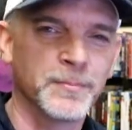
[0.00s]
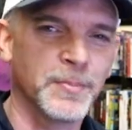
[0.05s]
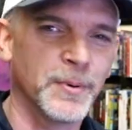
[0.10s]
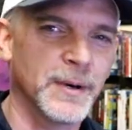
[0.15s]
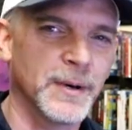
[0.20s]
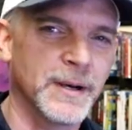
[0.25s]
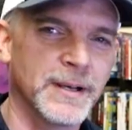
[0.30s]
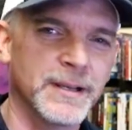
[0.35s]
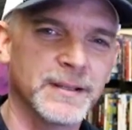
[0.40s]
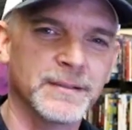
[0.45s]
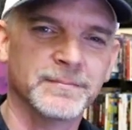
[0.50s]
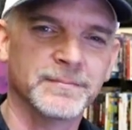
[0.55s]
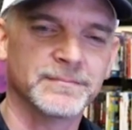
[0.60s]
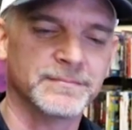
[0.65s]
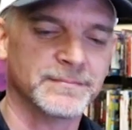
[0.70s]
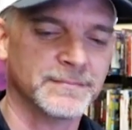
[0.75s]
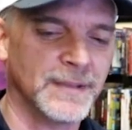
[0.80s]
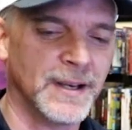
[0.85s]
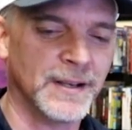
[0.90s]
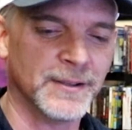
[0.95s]
but
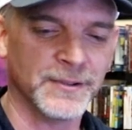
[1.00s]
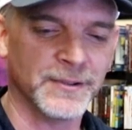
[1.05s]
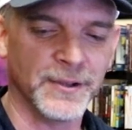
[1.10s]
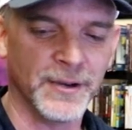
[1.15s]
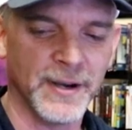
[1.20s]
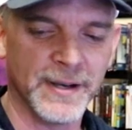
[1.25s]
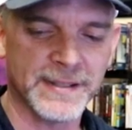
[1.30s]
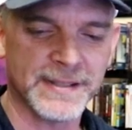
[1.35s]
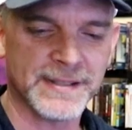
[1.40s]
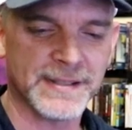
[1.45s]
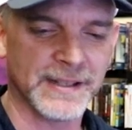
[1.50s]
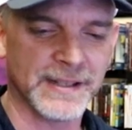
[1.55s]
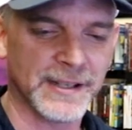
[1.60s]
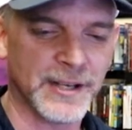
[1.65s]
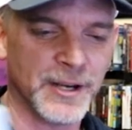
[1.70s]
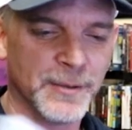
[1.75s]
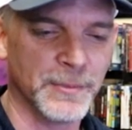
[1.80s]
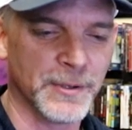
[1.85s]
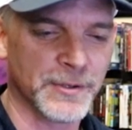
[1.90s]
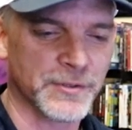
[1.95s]
I don't know, I just didn't
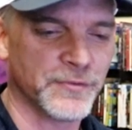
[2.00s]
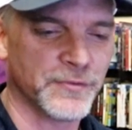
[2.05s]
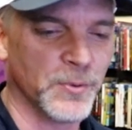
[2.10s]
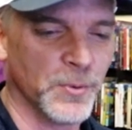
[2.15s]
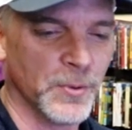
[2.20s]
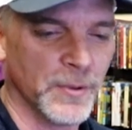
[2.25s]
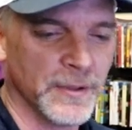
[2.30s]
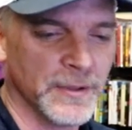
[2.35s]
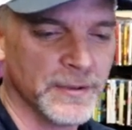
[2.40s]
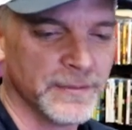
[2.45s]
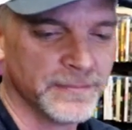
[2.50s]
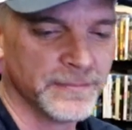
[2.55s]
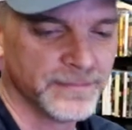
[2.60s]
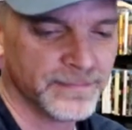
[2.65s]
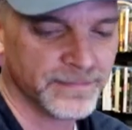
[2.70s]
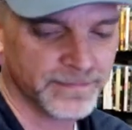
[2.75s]
care much for it.